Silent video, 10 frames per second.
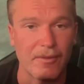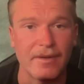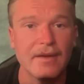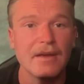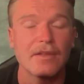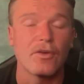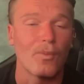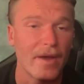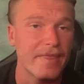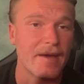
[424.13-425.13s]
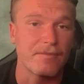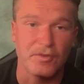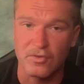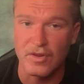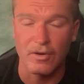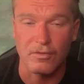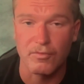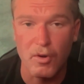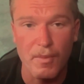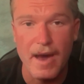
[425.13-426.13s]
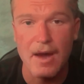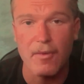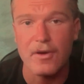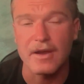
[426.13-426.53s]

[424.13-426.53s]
And the way that, you know, Grubauer